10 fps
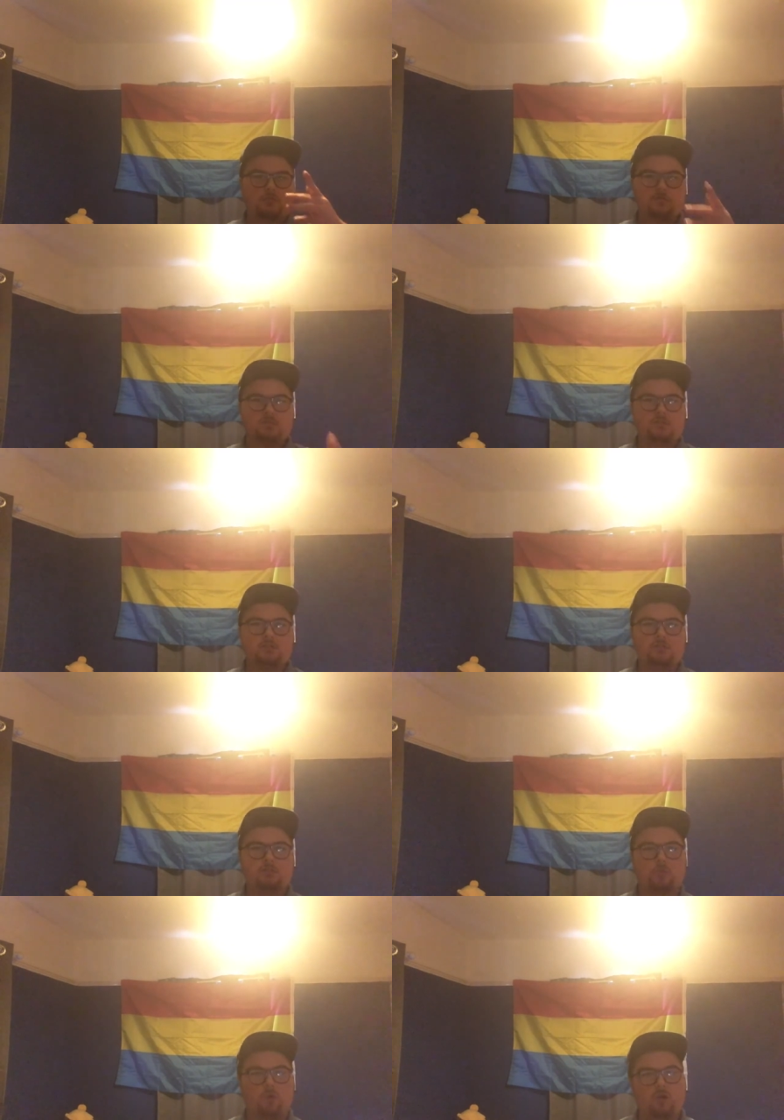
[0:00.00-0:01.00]
see
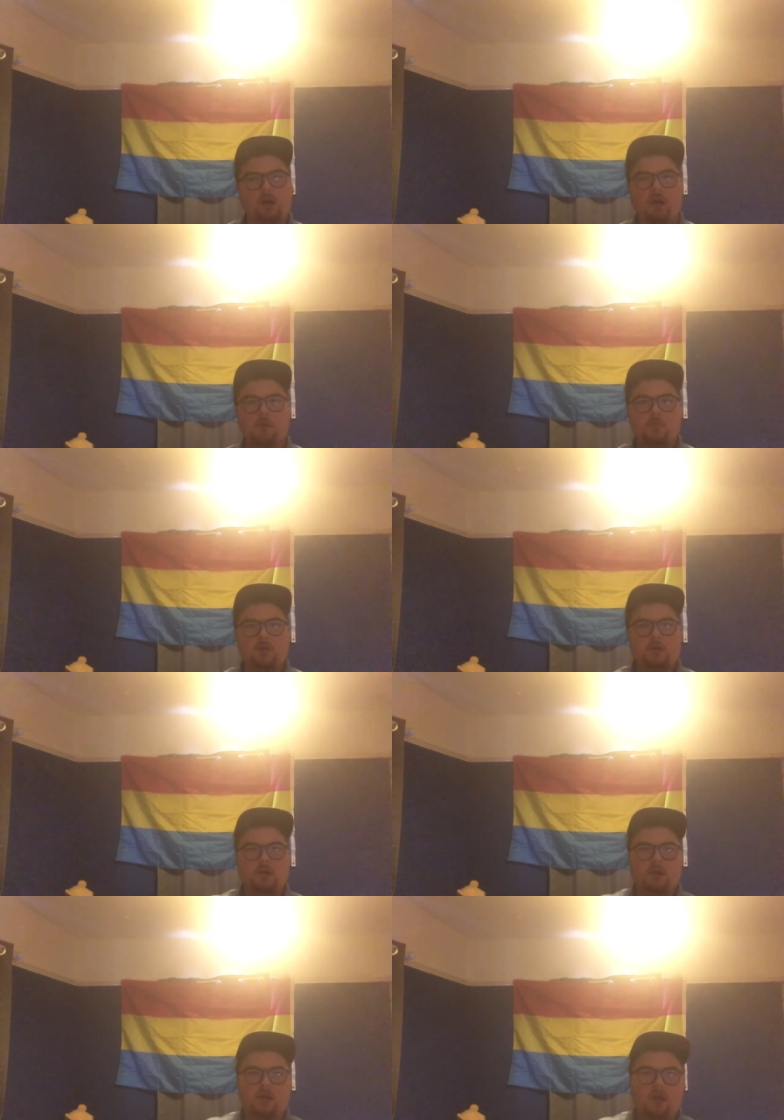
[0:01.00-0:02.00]
what I mean.